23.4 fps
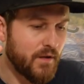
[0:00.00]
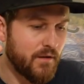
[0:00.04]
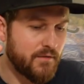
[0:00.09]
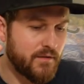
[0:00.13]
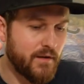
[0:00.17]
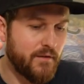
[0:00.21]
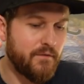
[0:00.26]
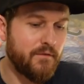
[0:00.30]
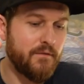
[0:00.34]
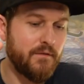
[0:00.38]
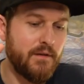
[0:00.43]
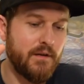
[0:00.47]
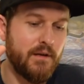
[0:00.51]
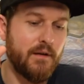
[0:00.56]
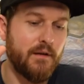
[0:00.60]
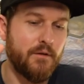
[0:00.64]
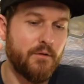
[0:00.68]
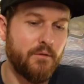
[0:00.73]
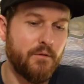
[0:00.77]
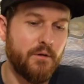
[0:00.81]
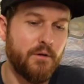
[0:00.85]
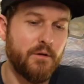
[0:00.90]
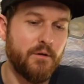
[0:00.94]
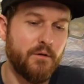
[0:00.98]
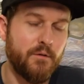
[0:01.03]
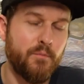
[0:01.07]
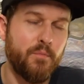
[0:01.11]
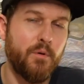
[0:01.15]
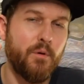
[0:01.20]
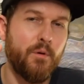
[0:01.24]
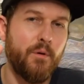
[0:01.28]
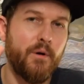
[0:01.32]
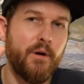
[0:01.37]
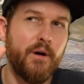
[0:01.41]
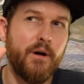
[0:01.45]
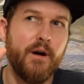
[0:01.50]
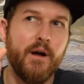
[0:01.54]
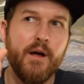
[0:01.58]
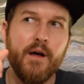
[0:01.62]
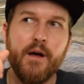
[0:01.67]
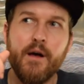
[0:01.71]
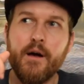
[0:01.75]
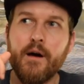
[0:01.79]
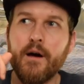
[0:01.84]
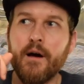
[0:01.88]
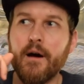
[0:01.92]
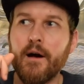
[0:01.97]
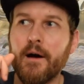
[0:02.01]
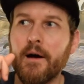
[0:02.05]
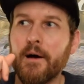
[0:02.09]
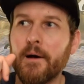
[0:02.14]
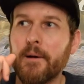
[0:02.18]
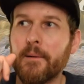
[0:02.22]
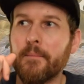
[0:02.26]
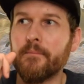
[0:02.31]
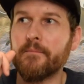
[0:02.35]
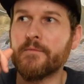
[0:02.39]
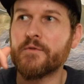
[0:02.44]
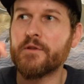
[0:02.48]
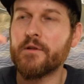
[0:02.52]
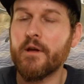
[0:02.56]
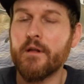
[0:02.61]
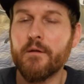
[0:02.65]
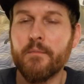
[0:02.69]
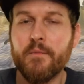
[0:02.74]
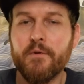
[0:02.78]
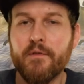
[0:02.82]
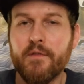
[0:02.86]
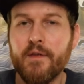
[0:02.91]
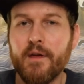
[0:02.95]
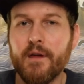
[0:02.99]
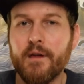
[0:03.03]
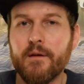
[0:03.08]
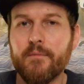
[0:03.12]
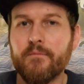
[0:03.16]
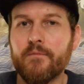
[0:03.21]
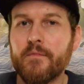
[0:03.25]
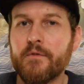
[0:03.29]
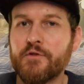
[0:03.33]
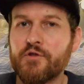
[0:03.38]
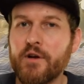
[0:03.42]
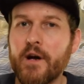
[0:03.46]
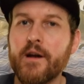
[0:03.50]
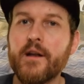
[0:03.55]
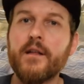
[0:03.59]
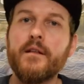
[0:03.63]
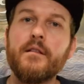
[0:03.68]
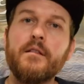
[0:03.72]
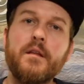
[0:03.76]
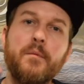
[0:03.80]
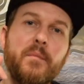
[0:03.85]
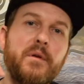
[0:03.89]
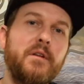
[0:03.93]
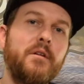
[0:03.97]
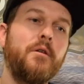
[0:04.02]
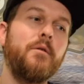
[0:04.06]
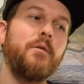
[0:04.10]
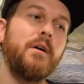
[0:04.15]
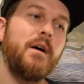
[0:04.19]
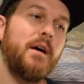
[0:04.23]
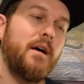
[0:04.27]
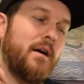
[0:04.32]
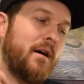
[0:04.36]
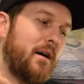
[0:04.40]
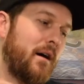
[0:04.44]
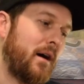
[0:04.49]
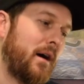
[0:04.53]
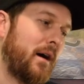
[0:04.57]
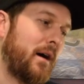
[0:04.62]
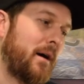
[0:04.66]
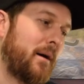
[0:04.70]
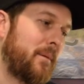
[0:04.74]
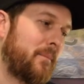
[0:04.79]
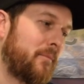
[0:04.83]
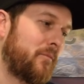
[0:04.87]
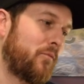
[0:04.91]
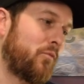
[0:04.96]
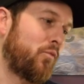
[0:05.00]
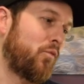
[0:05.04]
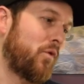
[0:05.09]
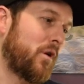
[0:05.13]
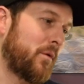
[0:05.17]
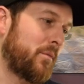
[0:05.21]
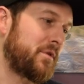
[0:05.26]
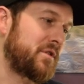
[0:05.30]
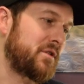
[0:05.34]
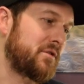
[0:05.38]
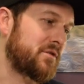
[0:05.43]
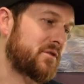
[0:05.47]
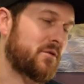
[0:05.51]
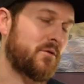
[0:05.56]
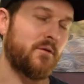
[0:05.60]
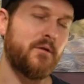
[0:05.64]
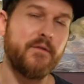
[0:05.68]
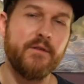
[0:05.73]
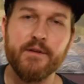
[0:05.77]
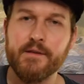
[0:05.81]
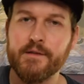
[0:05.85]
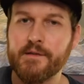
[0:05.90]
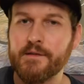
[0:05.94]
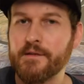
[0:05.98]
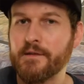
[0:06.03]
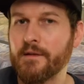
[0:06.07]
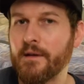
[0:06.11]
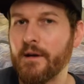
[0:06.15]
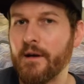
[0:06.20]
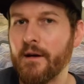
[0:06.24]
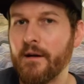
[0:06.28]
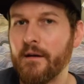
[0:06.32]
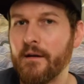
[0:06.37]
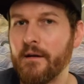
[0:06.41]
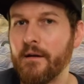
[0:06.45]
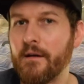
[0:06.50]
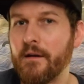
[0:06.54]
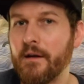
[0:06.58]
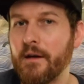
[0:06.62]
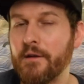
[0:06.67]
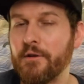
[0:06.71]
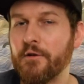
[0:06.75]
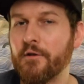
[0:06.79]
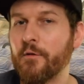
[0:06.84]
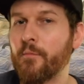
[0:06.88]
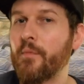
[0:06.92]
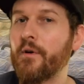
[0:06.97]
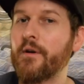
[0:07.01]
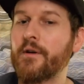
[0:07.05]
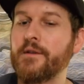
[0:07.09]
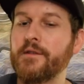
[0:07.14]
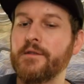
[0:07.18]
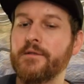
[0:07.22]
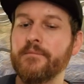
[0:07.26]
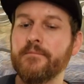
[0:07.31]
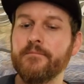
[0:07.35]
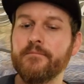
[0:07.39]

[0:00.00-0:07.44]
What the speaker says: Definitely a good pour. So let me think. Tried it. Let me know Where would you score this in your books?